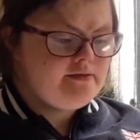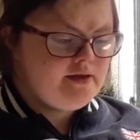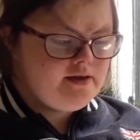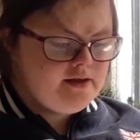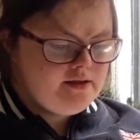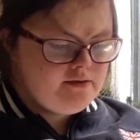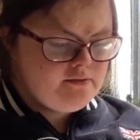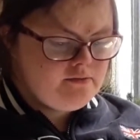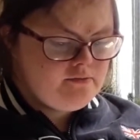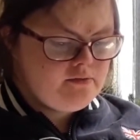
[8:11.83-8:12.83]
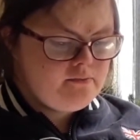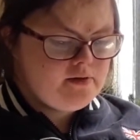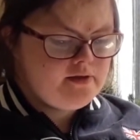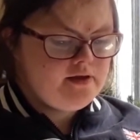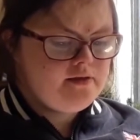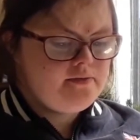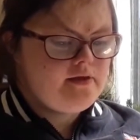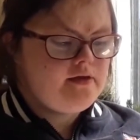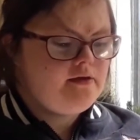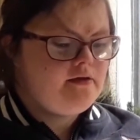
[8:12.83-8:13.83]
inequality
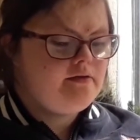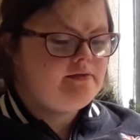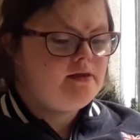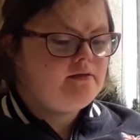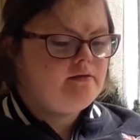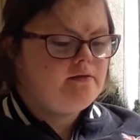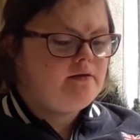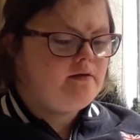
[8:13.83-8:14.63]
that New Zealand